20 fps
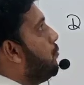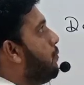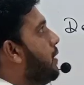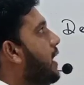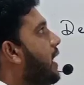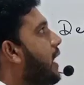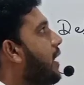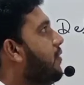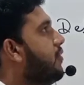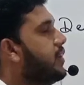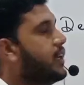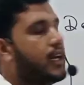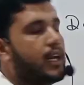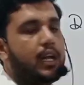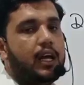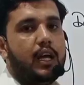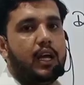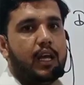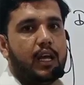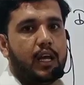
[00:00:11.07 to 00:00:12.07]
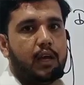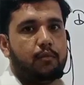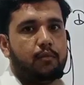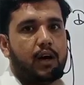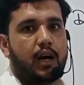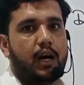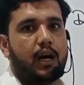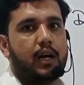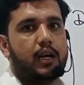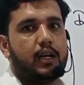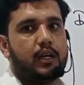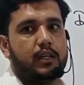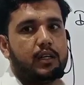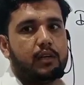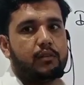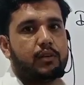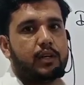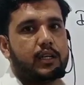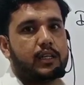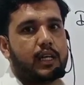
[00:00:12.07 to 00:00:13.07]
behavior among
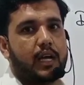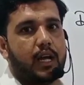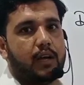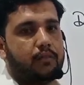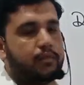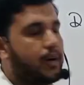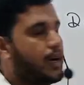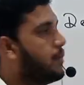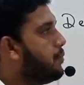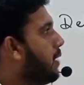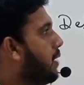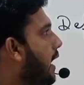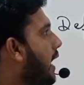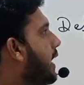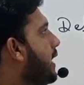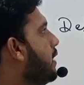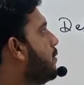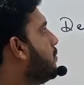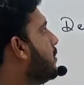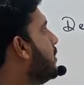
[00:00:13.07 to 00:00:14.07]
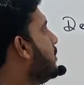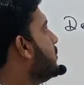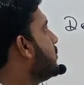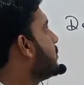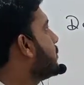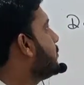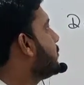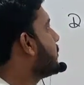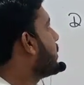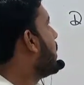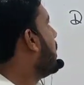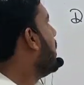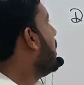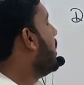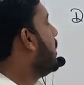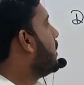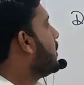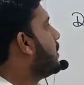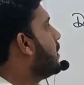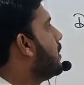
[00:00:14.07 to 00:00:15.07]
different type of animals.
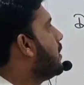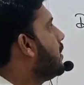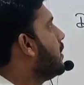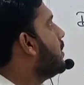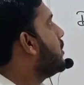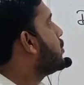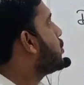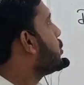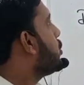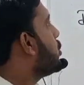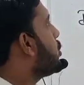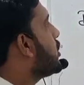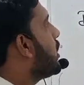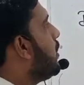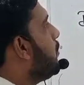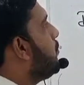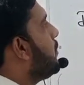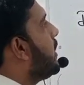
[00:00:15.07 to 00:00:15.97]
The social